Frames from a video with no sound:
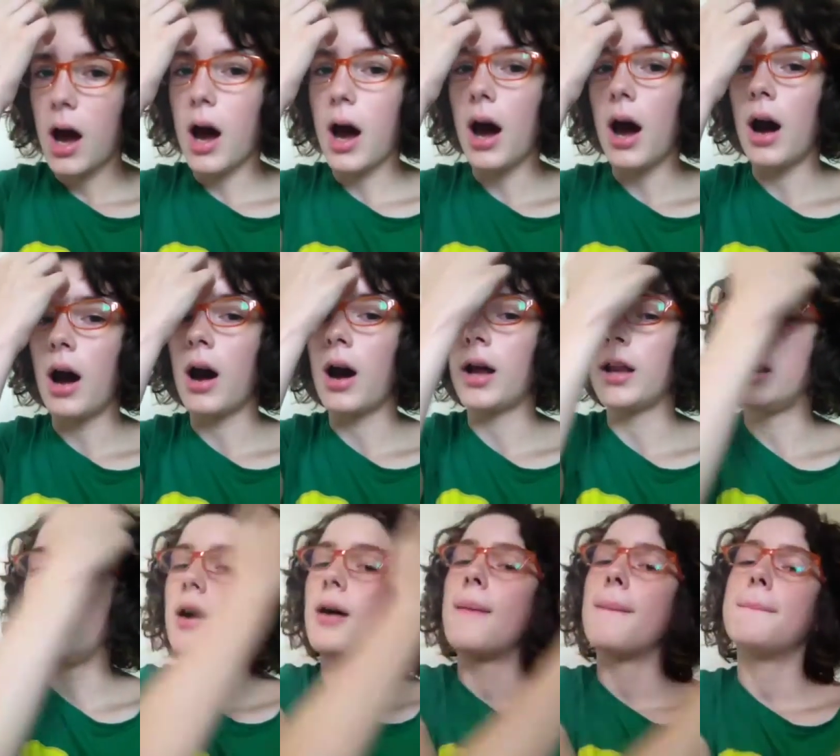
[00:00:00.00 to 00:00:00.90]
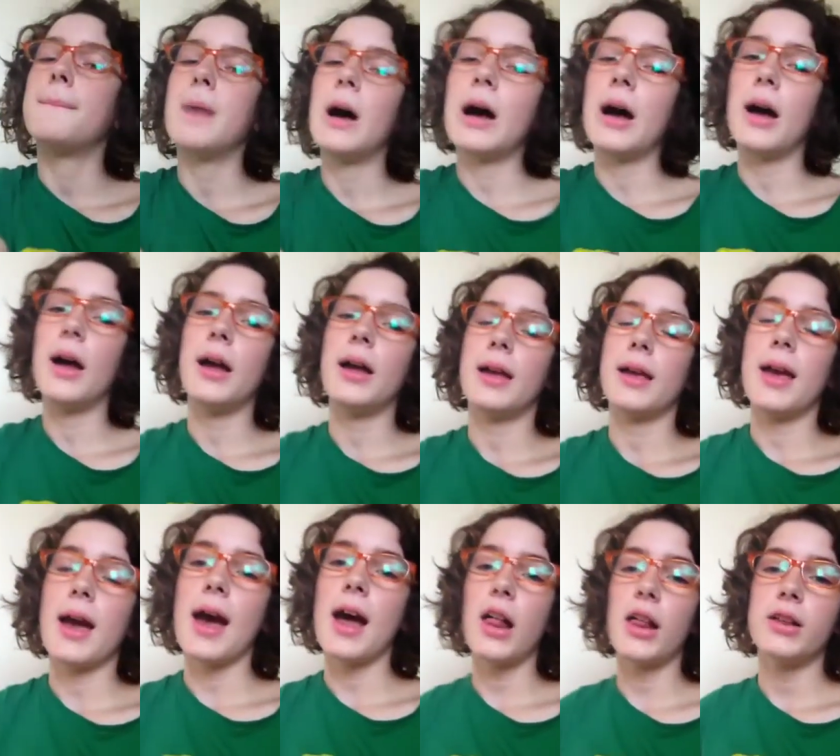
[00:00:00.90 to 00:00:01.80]
on my
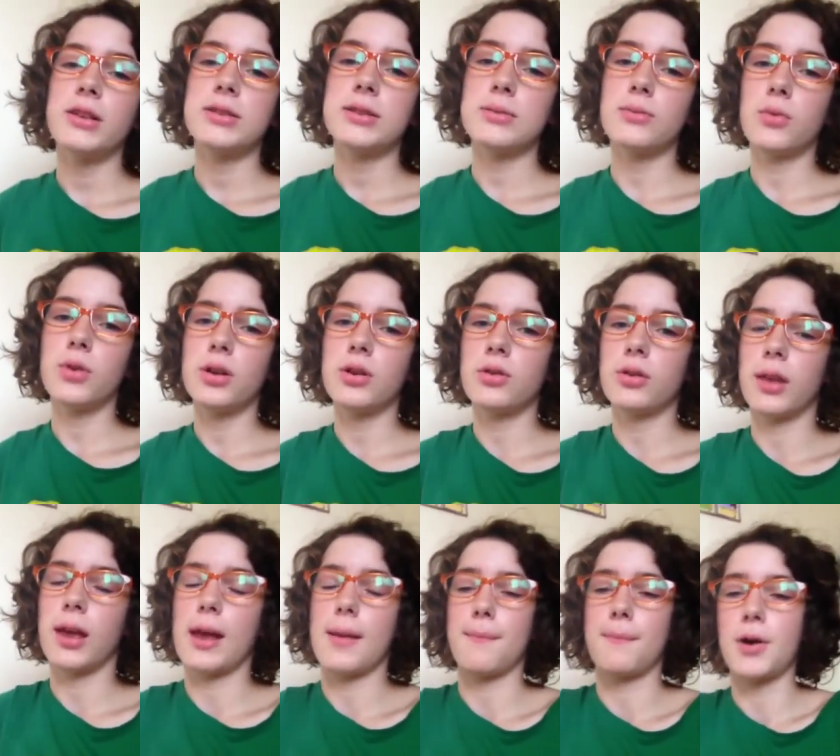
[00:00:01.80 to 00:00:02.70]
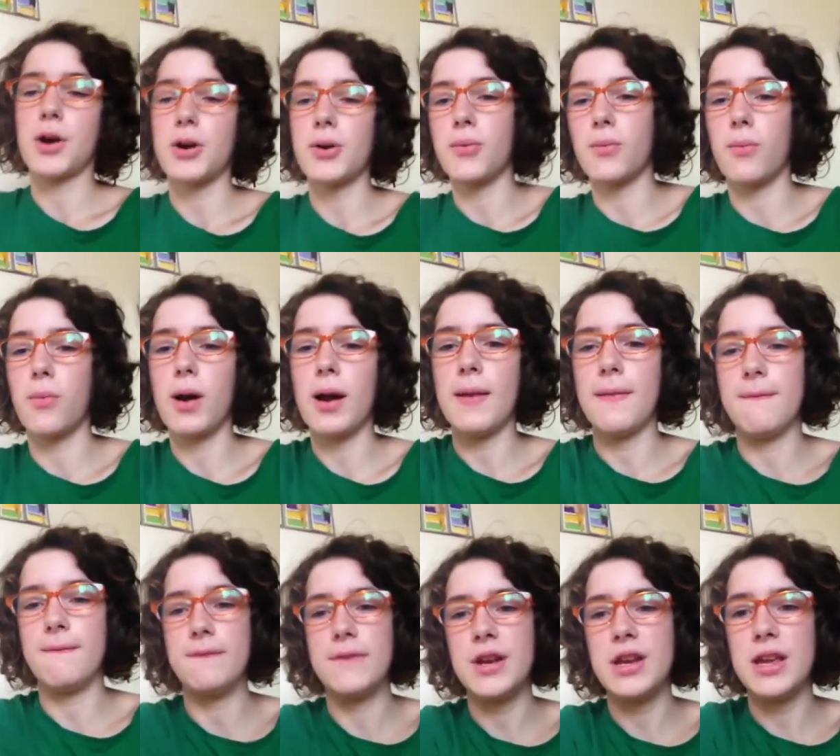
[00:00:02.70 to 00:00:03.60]
Alice in Wonderland Part
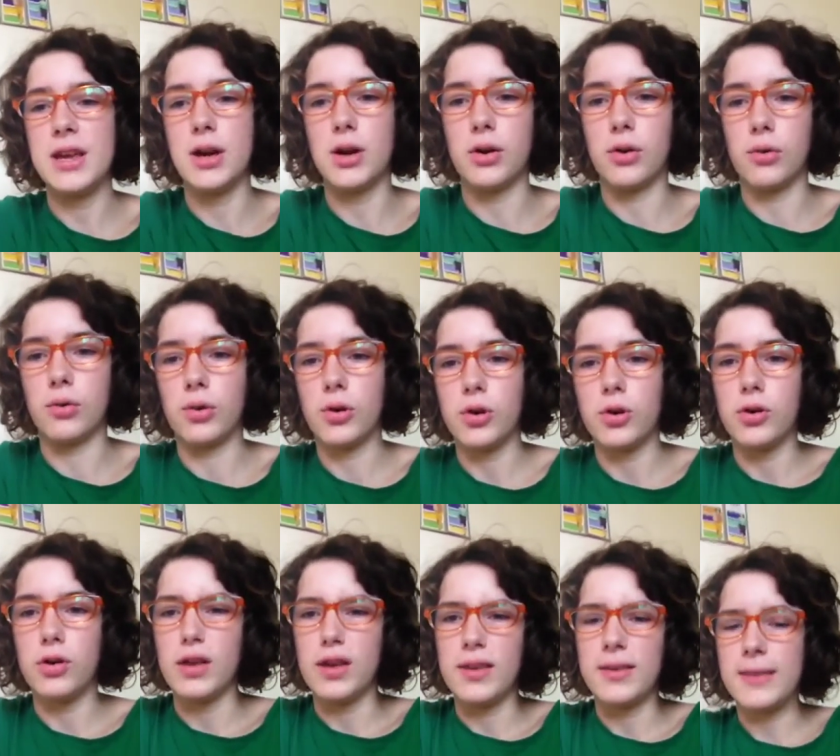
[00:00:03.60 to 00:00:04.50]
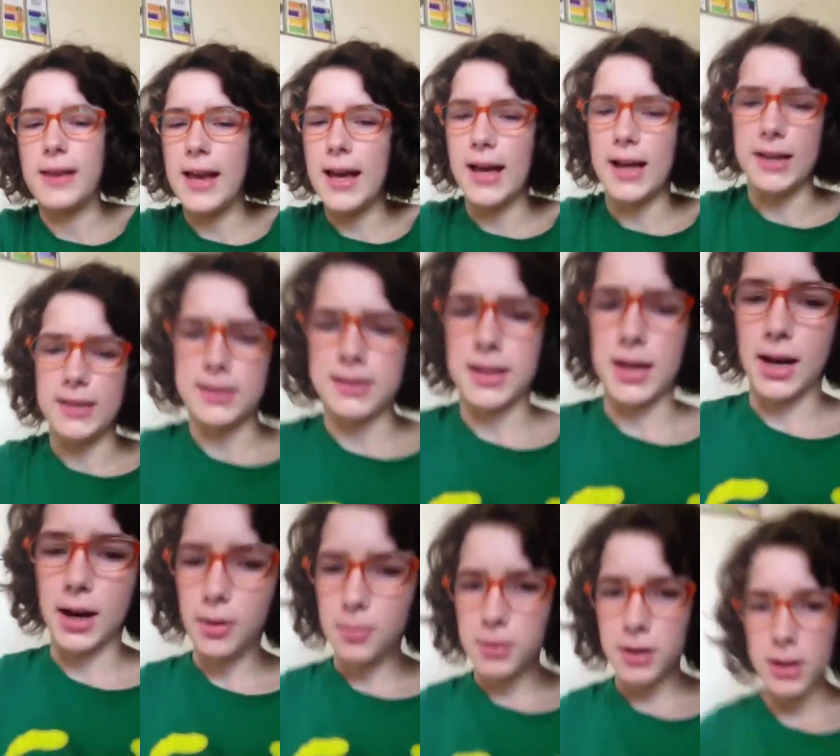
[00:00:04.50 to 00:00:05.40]
1 video. They asked
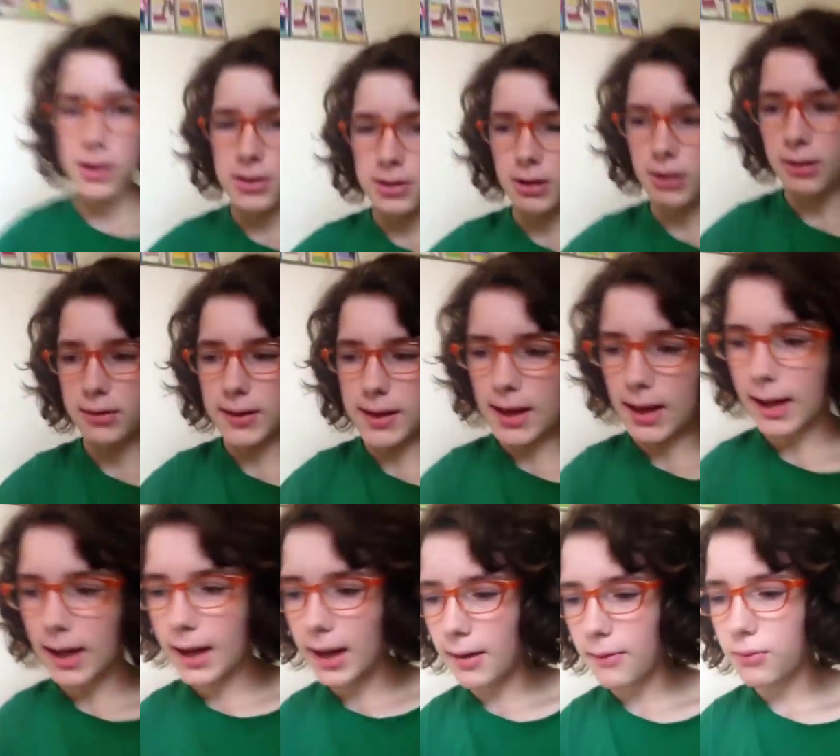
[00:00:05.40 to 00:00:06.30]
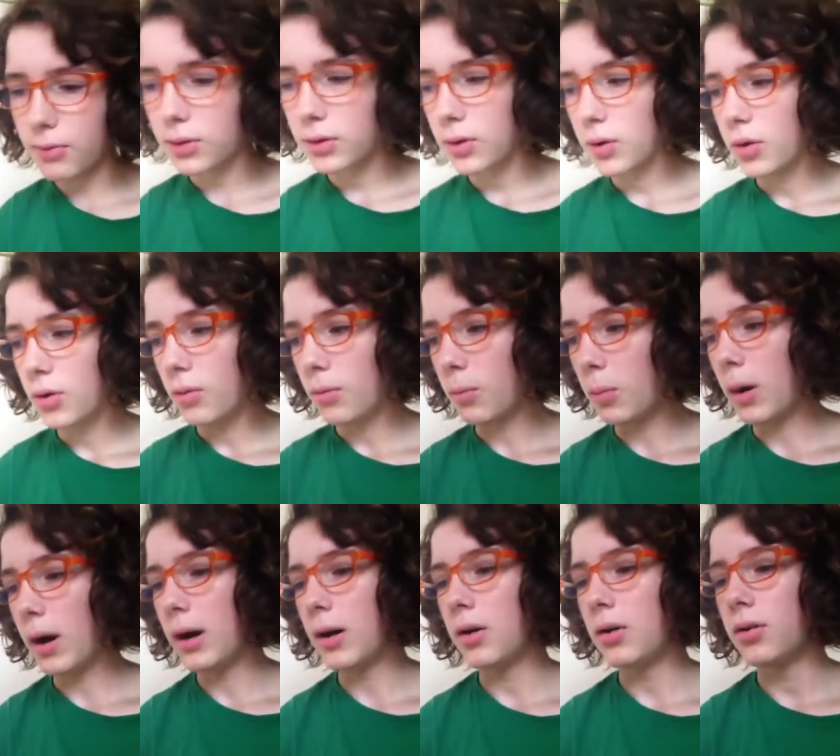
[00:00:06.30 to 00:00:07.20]
how many dolls I have.
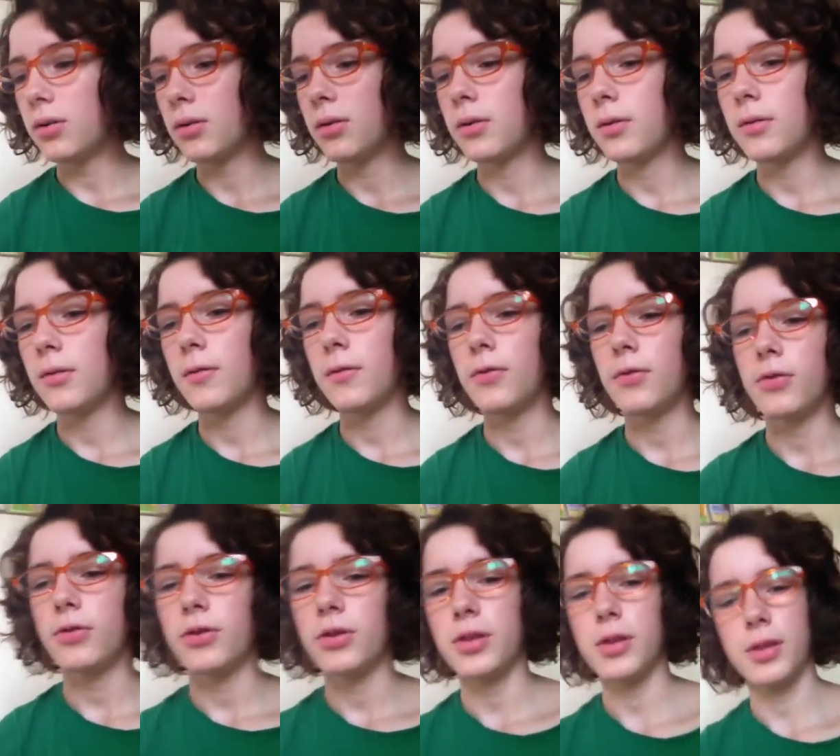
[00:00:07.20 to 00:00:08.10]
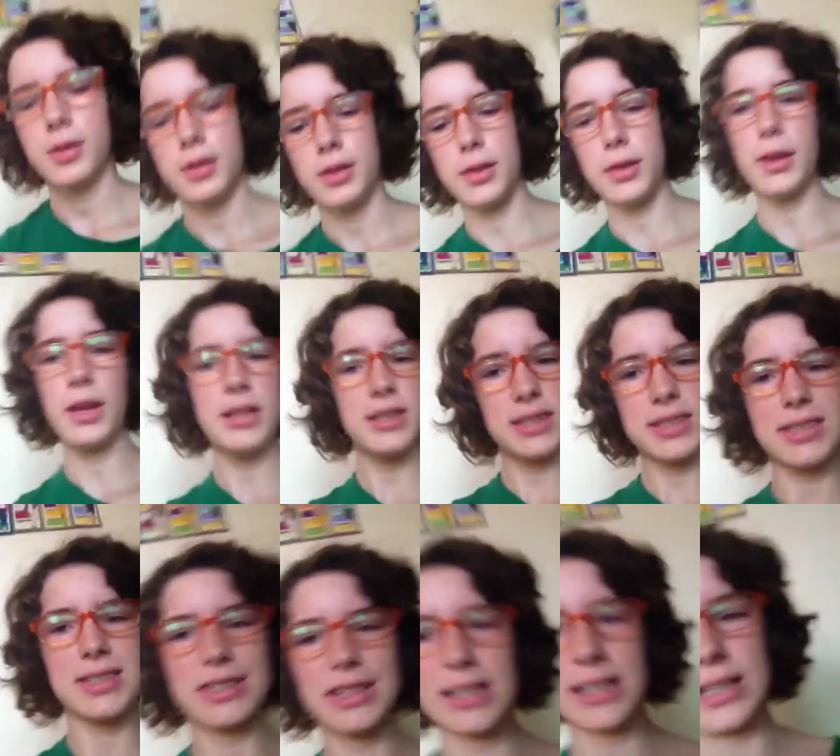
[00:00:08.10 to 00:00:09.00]
Well, let's
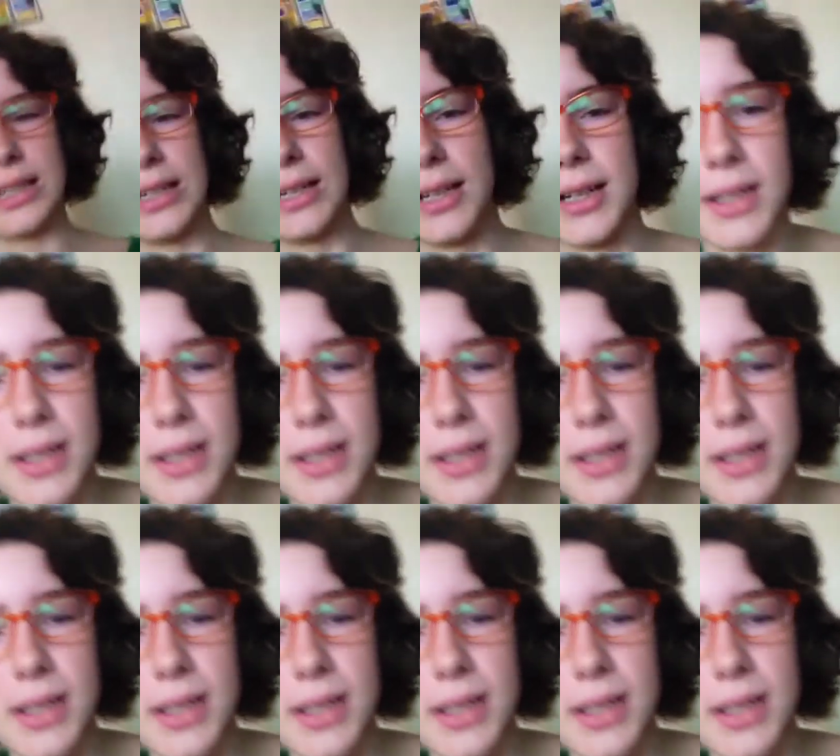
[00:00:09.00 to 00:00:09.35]
see.